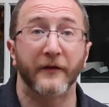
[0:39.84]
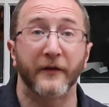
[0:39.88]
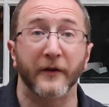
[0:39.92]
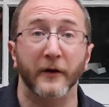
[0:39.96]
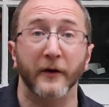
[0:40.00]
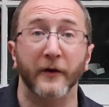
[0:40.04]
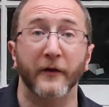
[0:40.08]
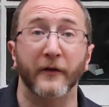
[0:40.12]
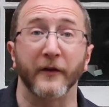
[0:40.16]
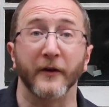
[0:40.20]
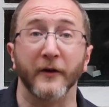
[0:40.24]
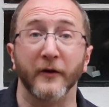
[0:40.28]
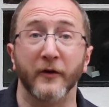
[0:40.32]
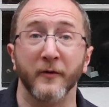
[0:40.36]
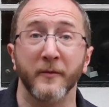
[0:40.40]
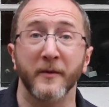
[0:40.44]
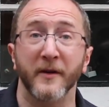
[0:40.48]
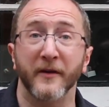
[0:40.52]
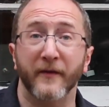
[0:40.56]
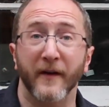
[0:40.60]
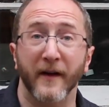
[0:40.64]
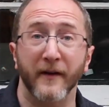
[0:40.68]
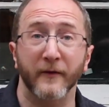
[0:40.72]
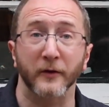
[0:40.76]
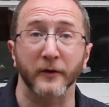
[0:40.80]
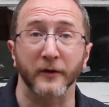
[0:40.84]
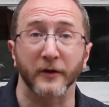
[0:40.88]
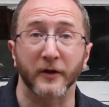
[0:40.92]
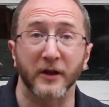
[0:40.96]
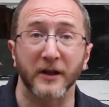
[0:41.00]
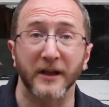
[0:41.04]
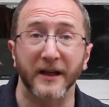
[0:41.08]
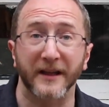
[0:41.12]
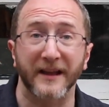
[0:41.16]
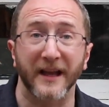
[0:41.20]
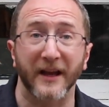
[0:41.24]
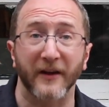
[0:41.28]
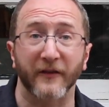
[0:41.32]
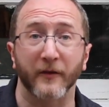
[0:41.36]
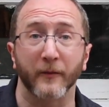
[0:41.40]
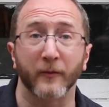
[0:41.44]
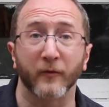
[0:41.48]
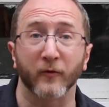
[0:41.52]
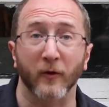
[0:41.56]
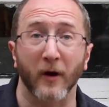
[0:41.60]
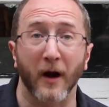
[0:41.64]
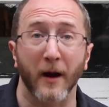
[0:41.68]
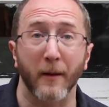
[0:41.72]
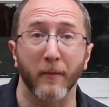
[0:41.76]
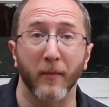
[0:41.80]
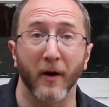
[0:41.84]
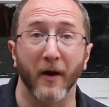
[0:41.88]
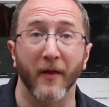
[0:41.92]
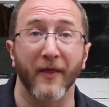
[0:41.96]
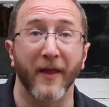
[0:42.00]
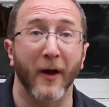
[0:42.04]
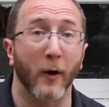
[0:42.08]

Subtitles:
Seriously, do me a favor and click that subscribe button.